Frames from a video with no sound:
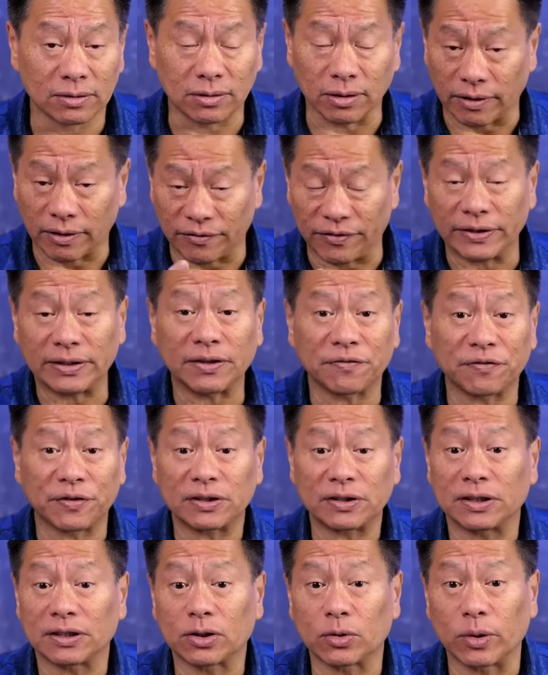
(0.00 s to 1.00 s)
So if it's a
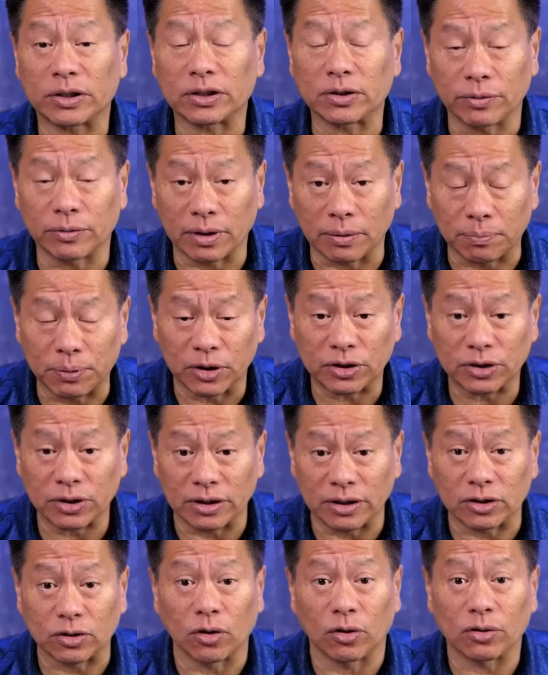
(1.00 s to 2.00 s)
first situation where the
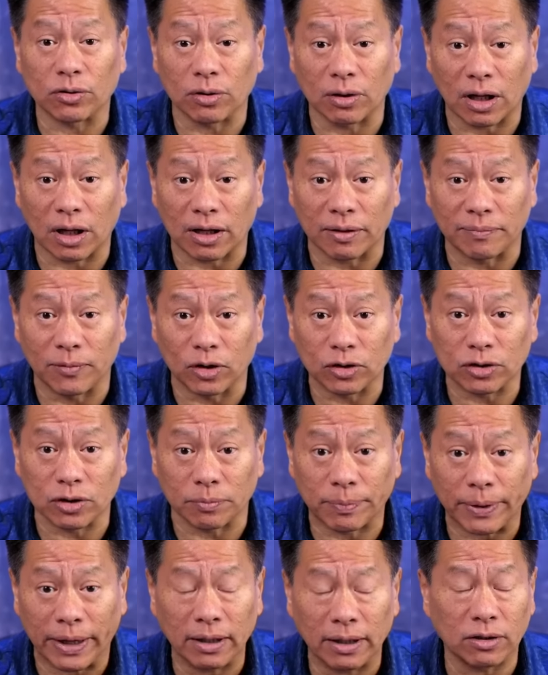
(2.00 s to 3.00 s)
person is going through a lot of
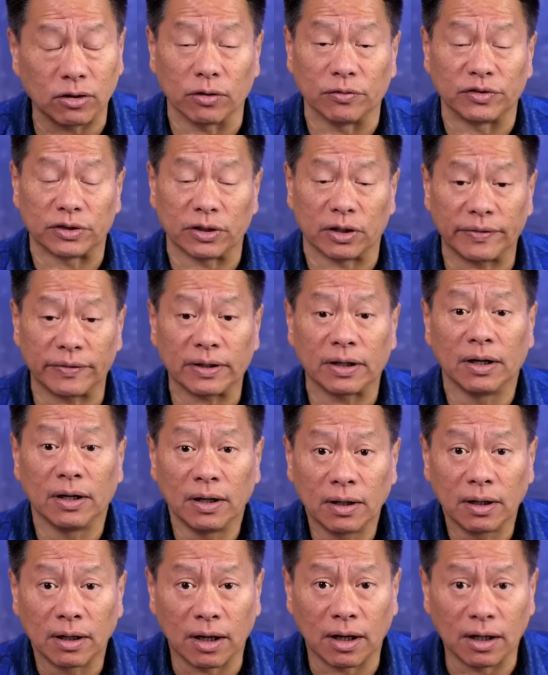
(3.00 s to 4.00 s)
emotional pain, you observe it,
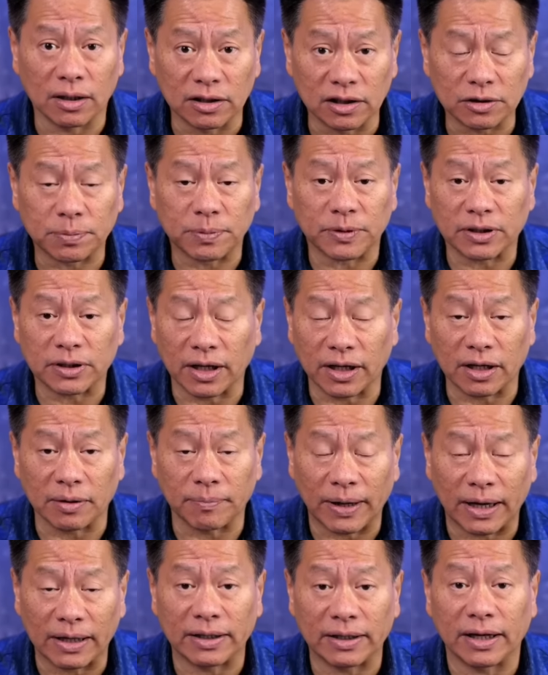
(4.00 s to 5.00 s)
this person had
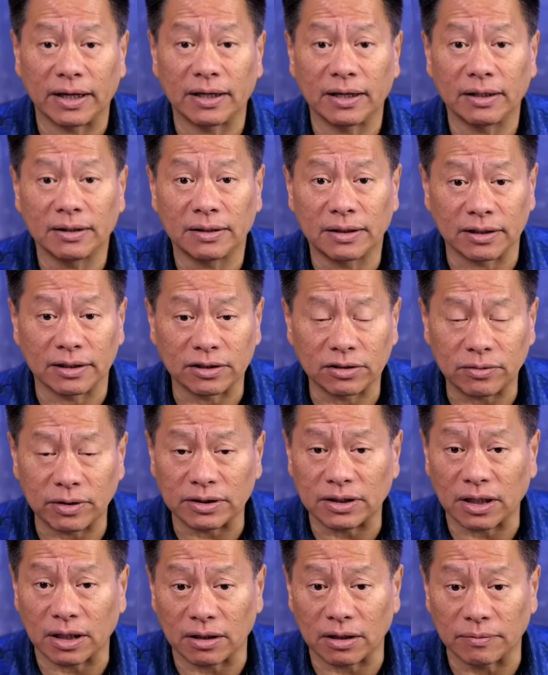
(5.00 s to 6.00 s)
a bad day, they're
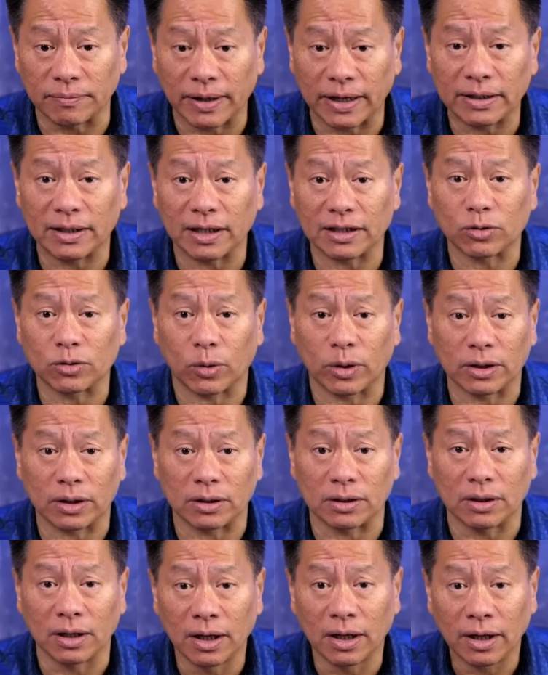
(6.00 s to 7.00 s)
stressed out of their mind, that's why
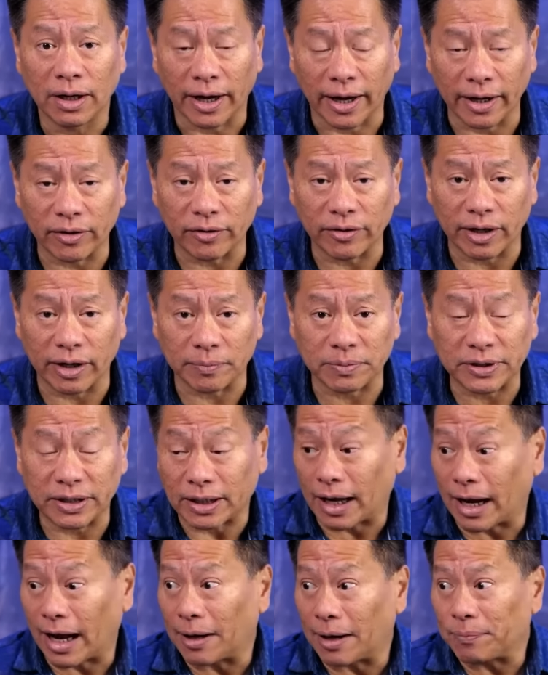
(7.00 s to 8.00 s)
they're angry,
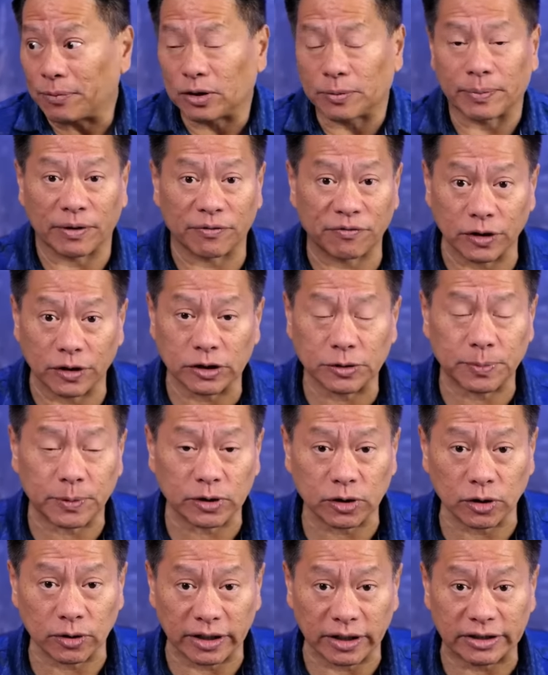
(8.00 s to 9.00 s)
upset. I happen to be the first
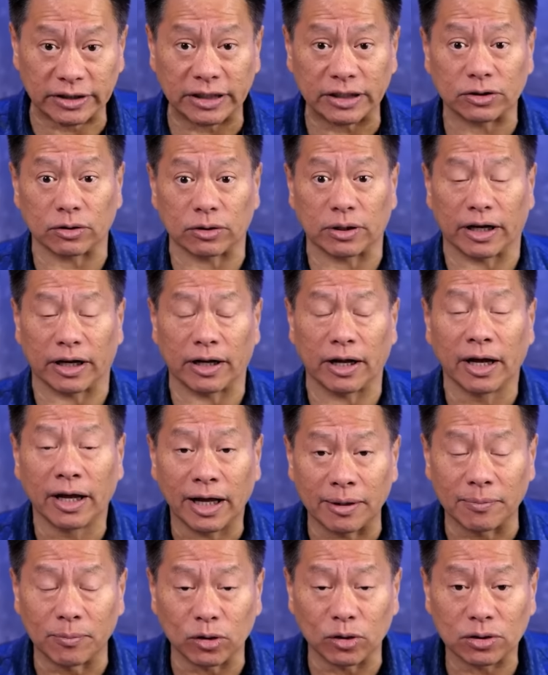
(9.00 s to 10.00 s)
person they see, so they're
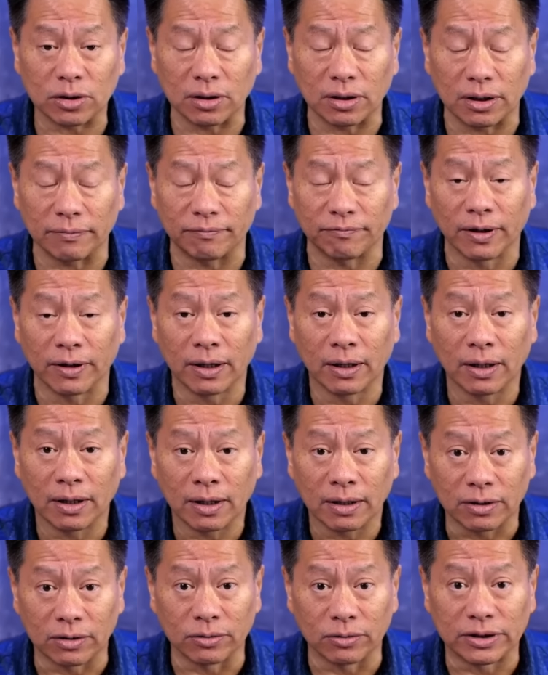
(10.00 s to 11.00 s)
emotionally
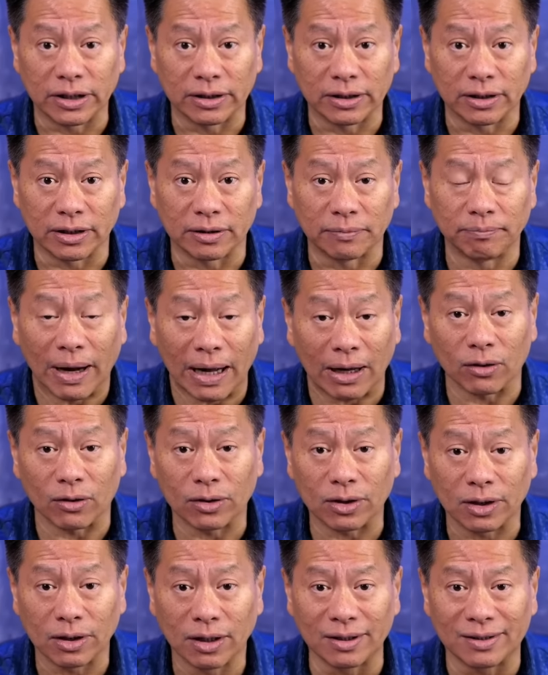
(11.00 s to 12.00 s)
using their
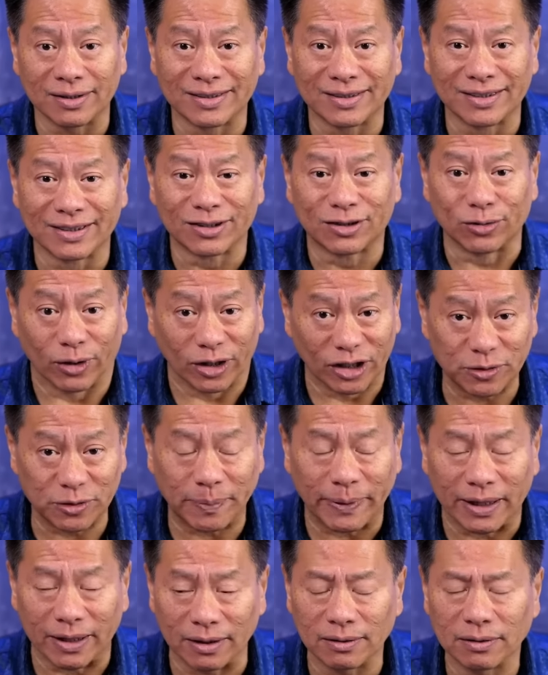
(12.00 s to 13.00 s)
mouth to
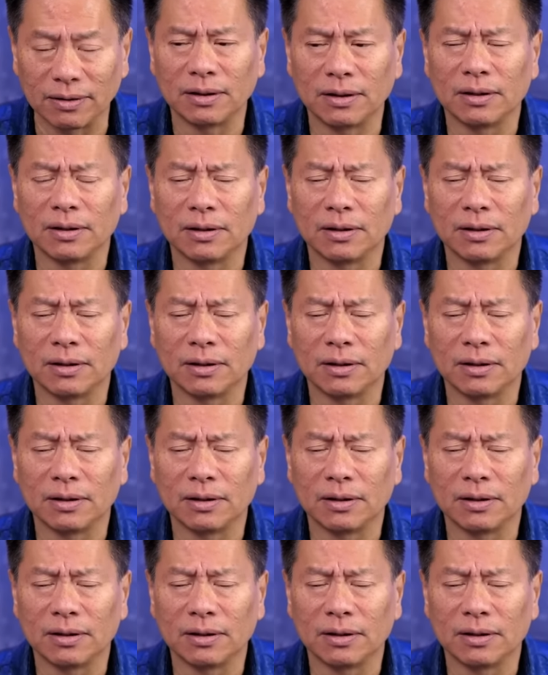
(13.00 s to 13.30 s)
expel.